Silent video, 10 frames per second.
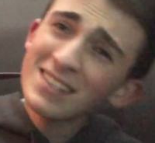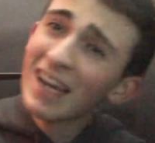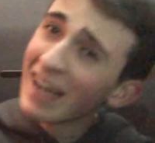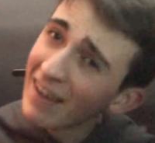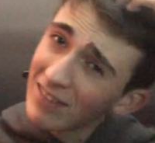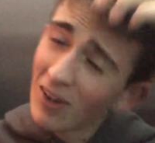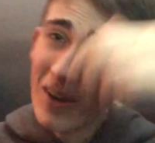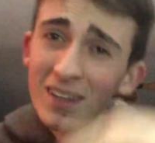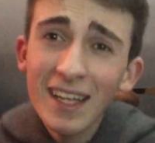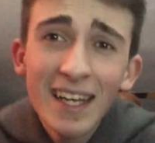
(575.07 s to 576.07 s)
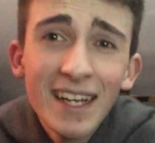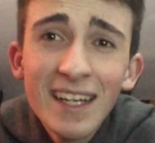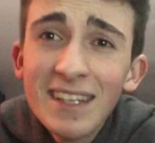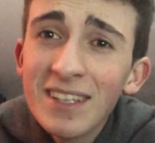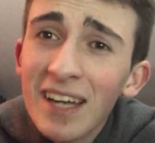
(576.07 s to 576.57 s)
You
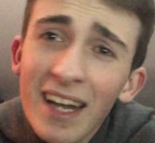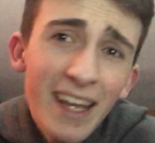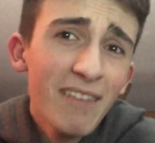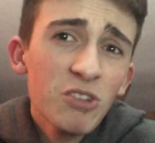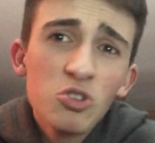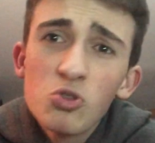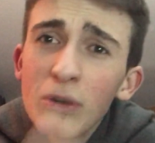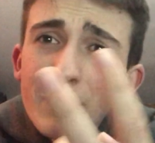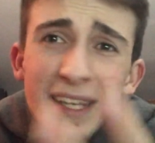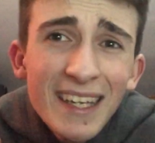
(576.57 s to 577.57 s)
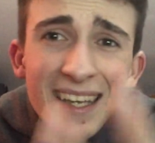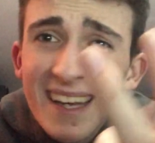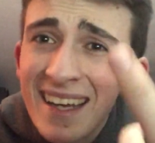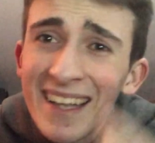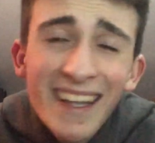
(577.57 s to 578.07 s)
gotta have the drippy
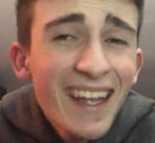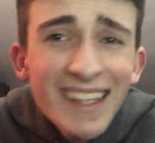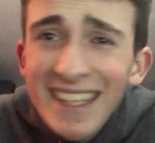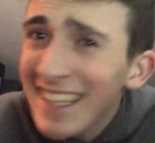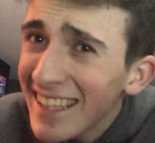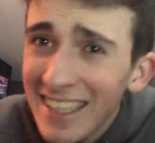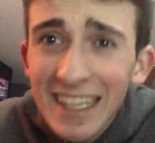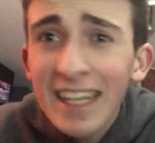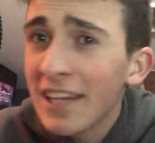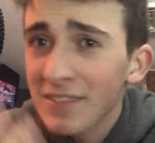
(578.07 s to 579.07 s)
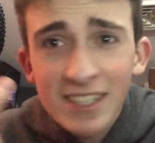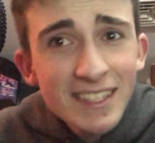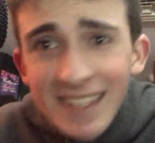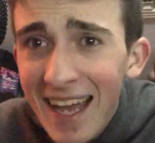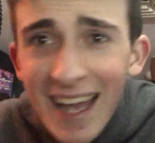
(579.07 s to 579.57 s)
Nike. You gotta have the
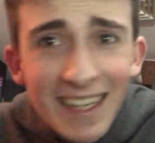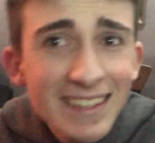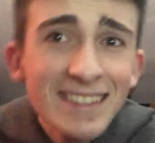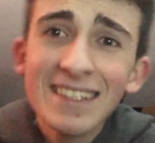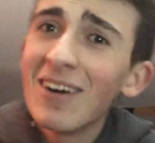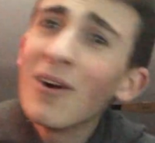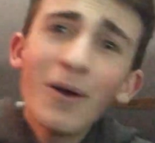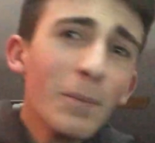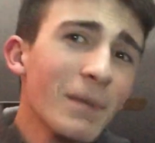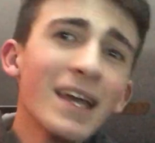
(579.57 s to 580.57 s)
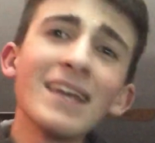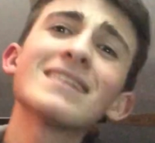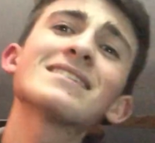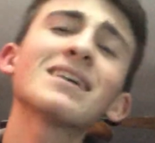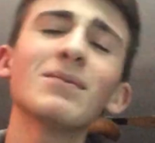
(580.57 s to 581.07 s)
socks, the
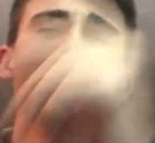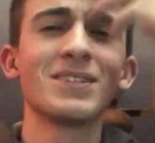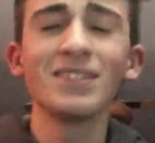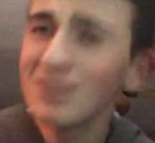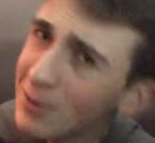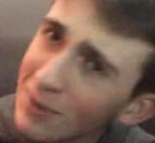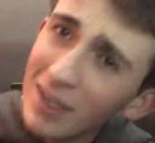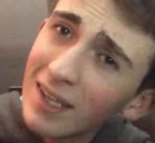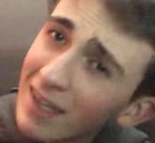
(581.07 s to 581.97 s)
armbands. Come on, dude.